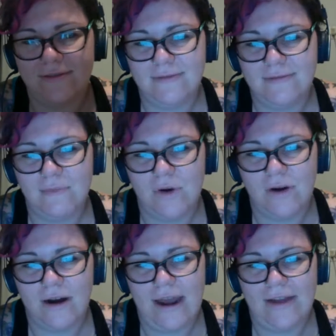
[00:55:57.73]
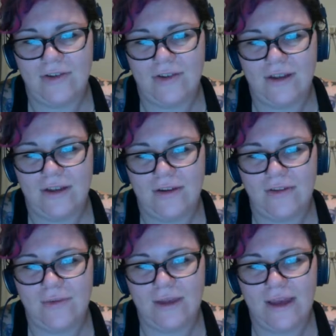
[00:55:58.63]
More agitators.
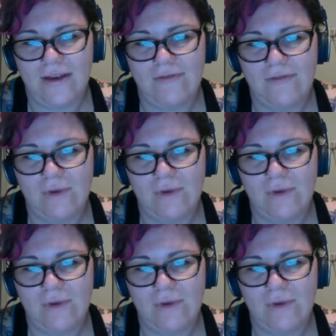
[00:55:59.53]
We have more.